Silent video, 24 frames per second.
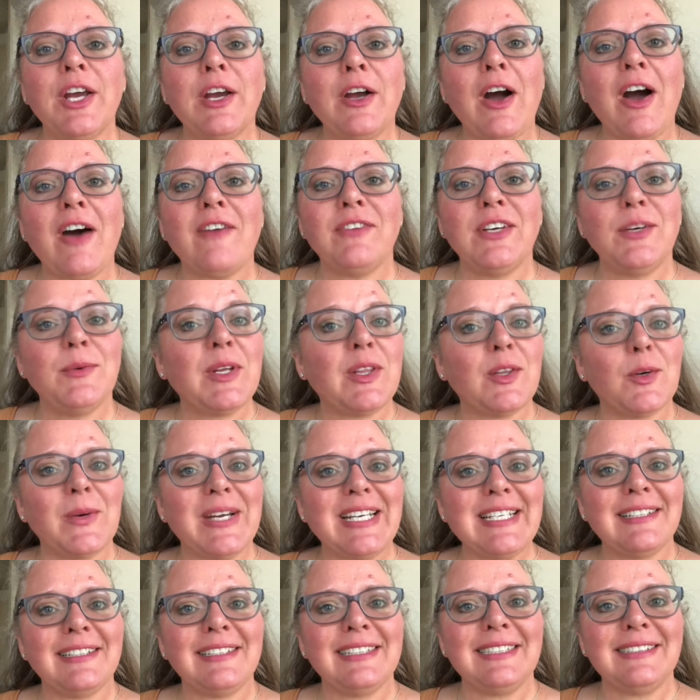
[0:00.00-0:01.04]
Coffee with
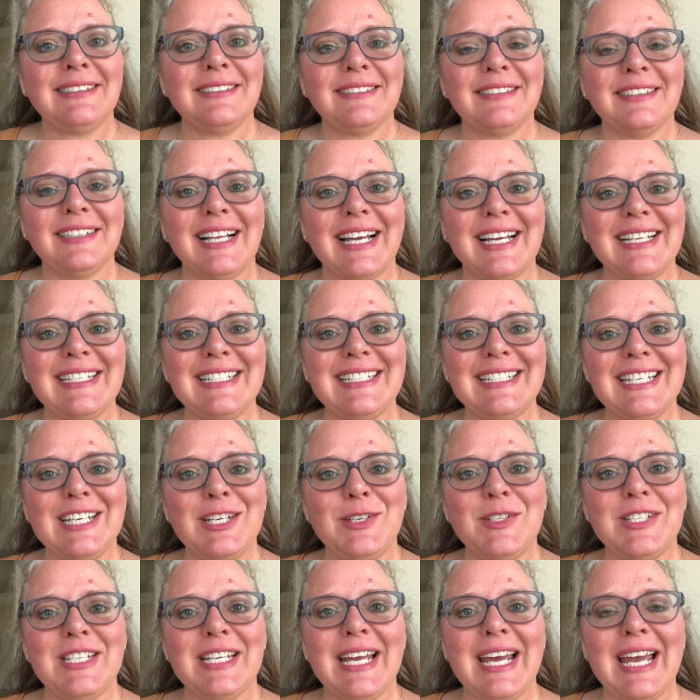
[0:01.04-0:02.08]
Gwendolyn. Glad to see you
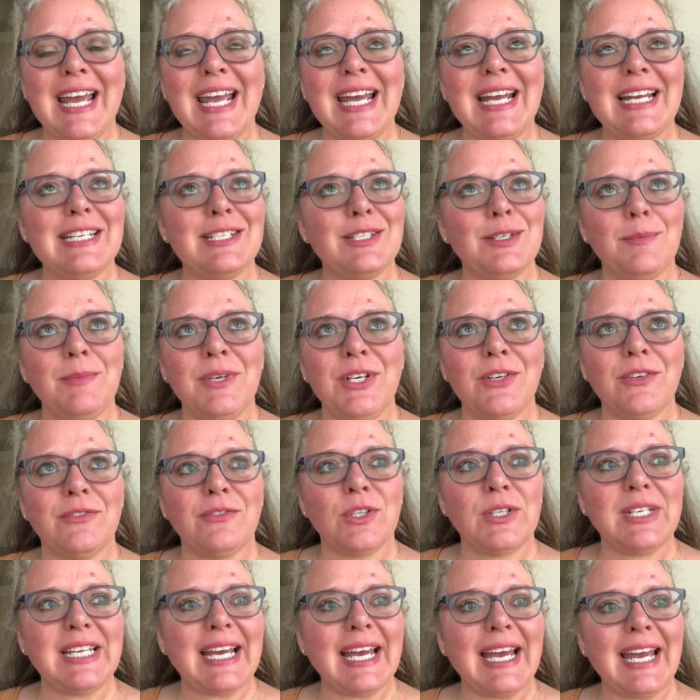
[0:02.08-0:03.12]
today. It is a beautiful
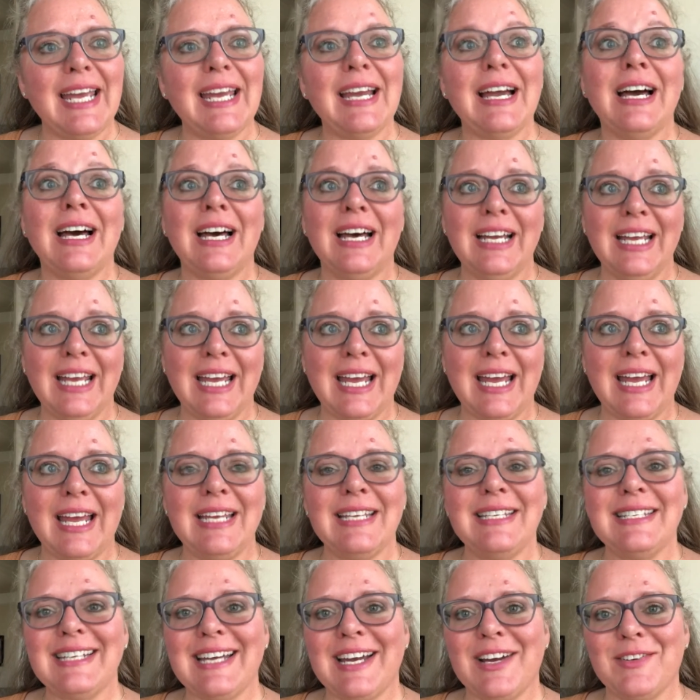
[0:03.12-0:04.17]
day again
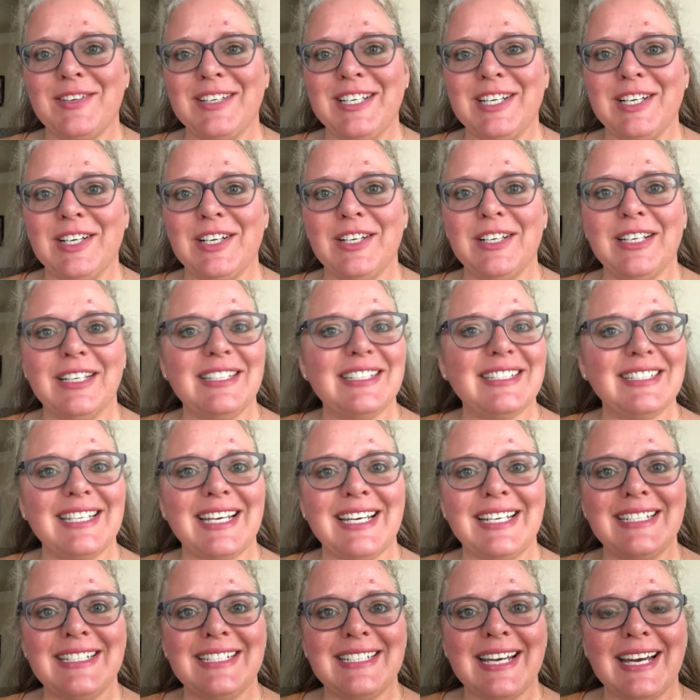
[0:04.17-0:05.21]
down here.
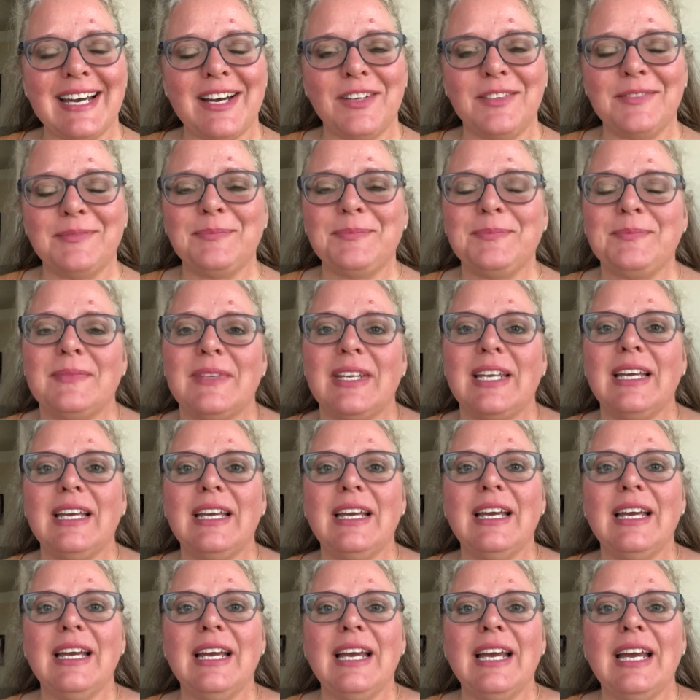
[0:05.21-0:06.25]
Sun's out.
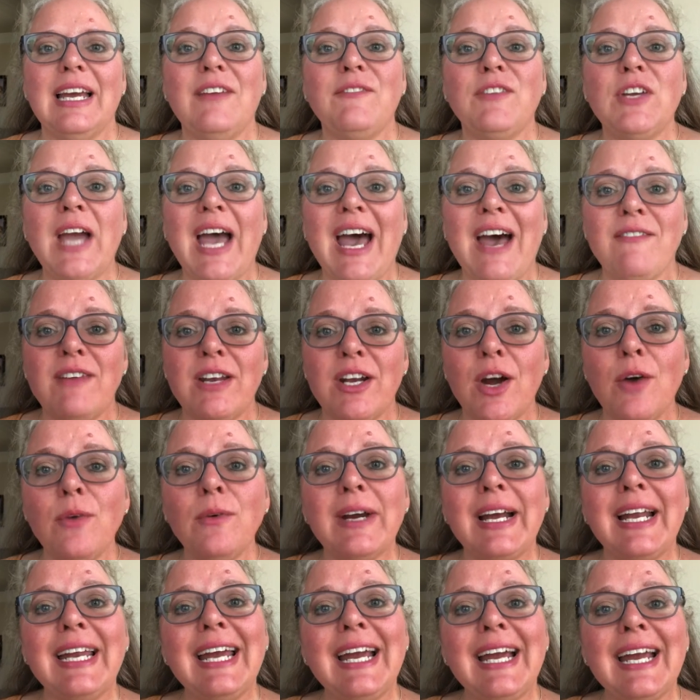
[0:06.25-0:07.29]
If you haven't
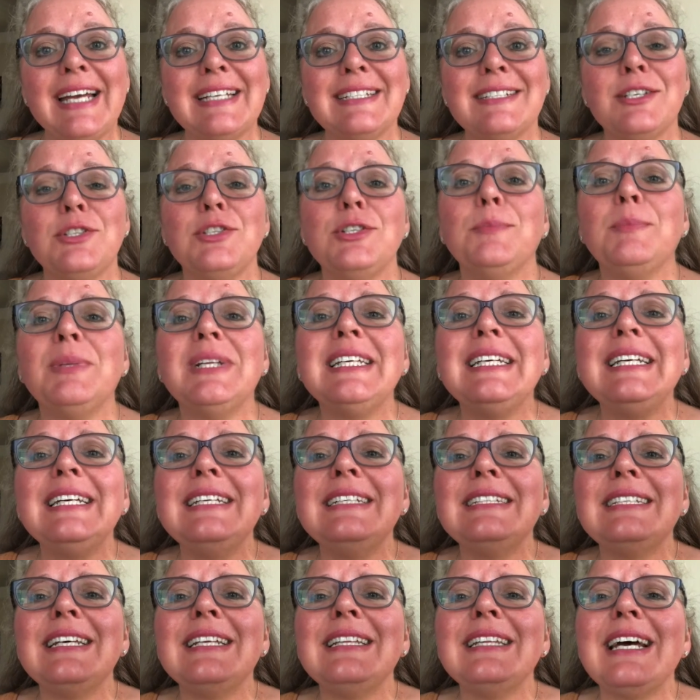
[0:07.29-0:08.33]
already, I ask that you
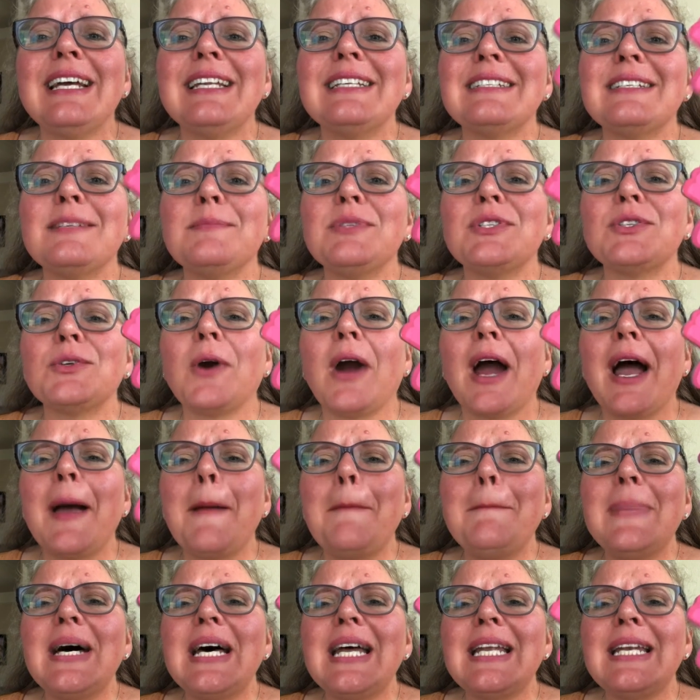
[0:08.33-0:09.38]
please hit that
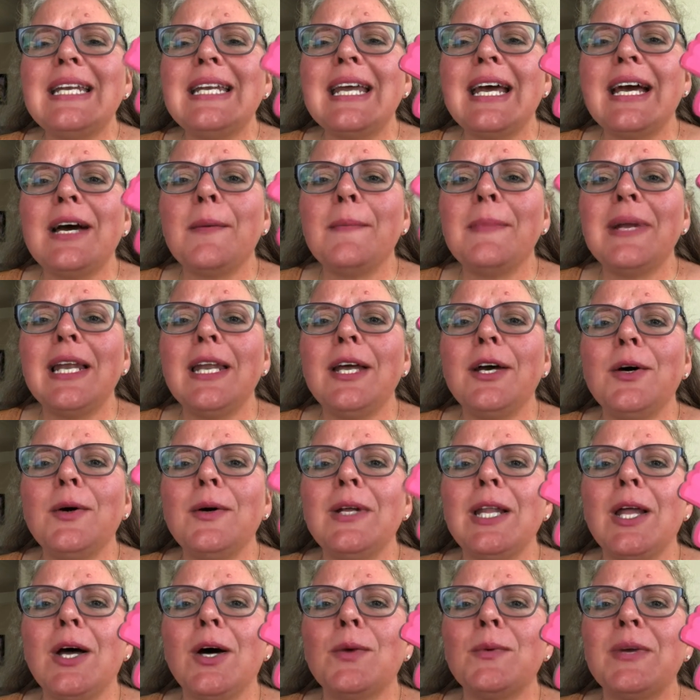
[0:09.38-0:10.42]
subscribe button down below
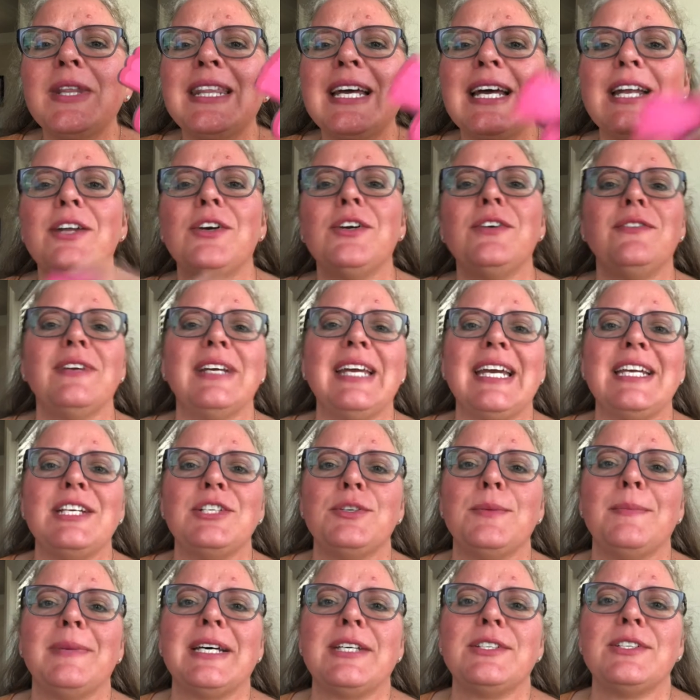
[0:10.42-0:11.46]
along with that
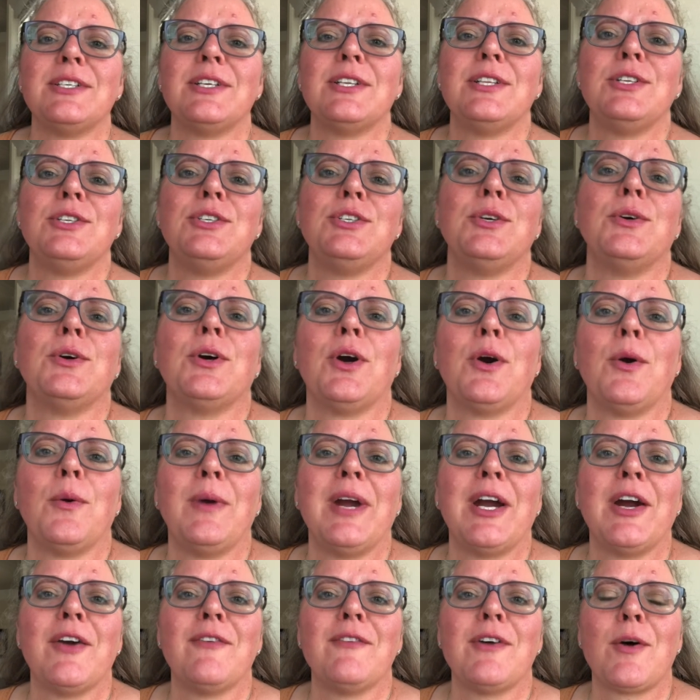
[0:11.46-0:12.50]
notification bell so that you are
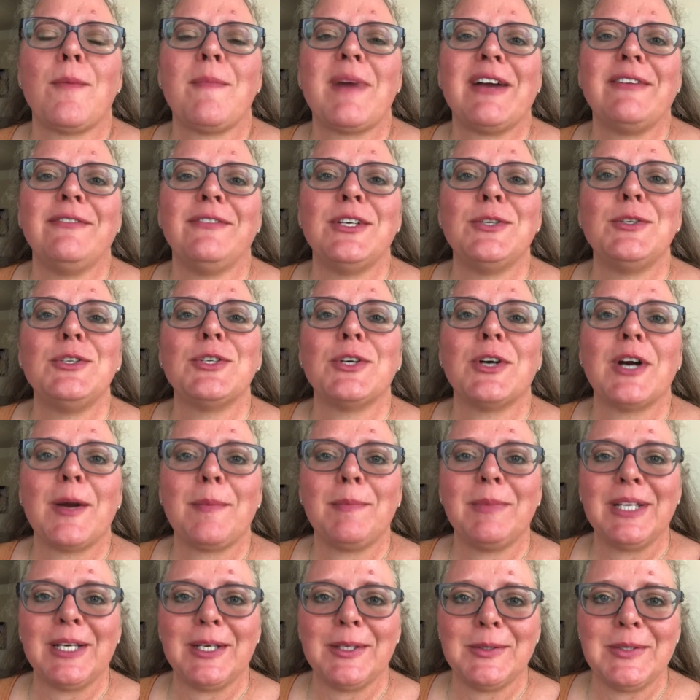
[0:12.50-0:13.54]
aware of all my future
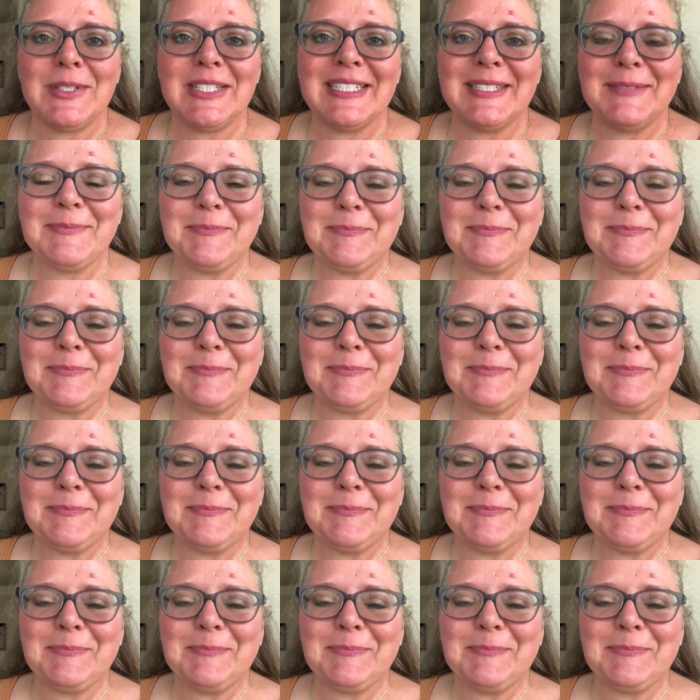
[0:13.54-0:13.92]
uploads.